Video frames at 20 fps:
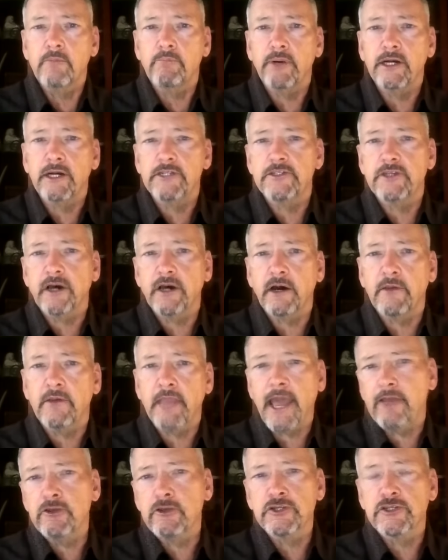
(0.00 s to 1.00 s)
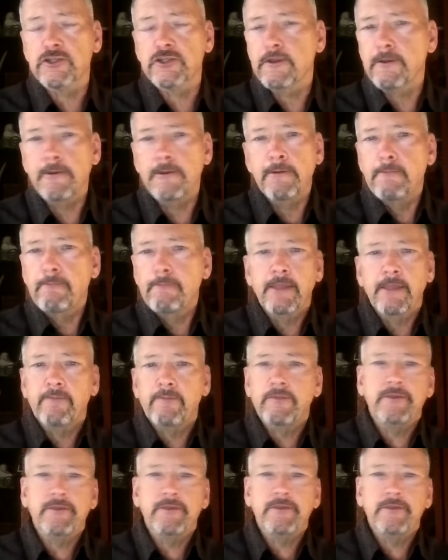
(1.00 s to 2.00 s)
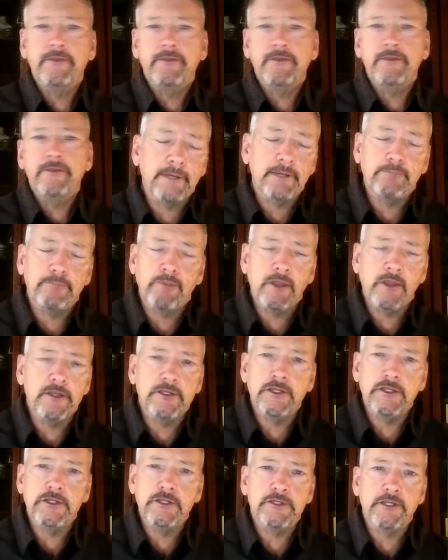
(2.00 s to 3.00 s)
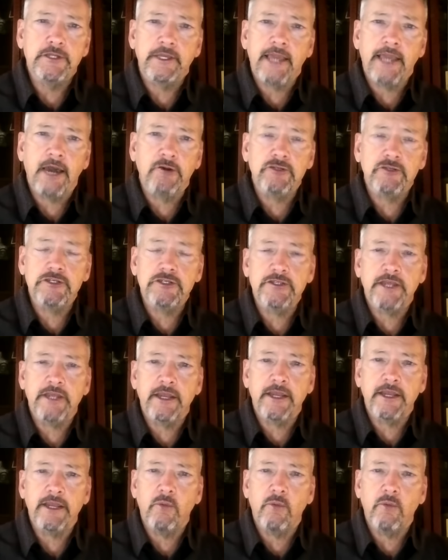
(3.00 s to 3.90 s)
But uh, yeah, there's there's no way uh, to couch this